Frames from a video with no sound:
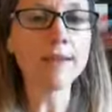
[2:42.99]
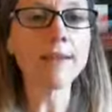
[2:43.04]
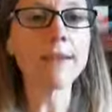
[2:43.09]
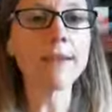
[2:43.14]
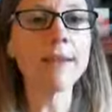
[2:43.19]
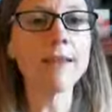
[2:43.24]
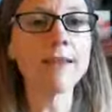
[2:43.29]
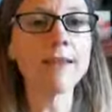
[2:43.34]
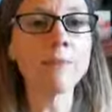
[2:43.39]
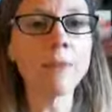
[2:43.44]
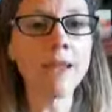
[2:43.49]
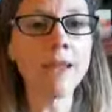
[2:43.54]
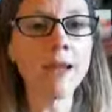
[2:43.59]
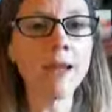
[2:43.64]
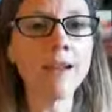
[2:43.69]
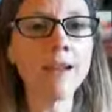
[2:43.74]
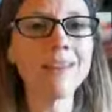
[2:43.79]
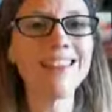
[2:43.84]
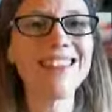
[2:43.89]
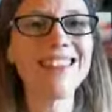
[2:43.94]
it is because
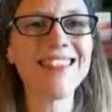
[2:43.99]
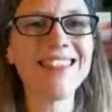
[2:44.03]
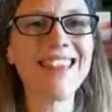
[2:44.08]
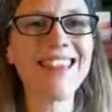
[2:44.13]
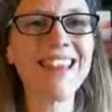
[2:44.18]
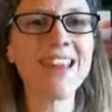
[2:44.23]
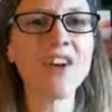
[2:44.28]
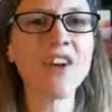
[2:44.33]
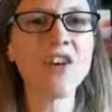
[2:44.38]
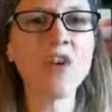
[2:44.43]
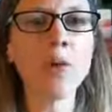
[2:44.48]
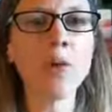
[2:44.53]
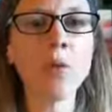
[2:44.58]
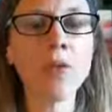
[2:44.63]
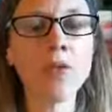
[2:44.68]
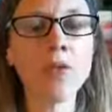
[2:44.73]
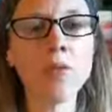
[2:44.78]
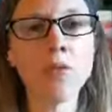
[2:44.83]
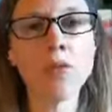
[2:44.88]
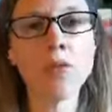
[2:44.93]
they are
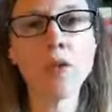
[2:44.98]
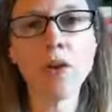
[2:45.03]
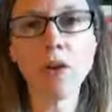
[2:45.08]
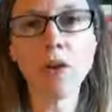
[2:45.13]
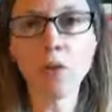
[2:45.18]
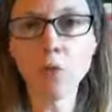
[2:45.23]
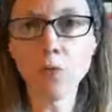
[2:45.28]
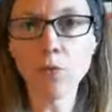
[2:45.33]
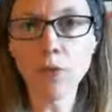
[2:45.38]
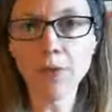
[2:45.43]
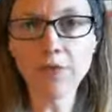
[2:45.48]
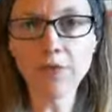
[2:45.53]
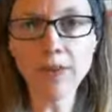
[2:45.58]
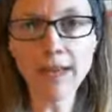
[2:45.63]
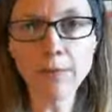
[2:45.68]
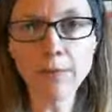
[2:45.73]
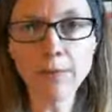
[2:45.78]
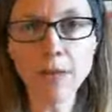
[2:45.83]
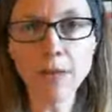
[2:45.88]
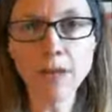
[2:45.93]
going through their own
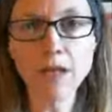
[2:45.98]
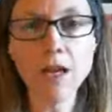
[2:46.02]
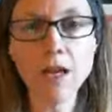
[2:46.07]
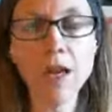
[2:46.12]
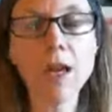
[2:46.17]
refinement.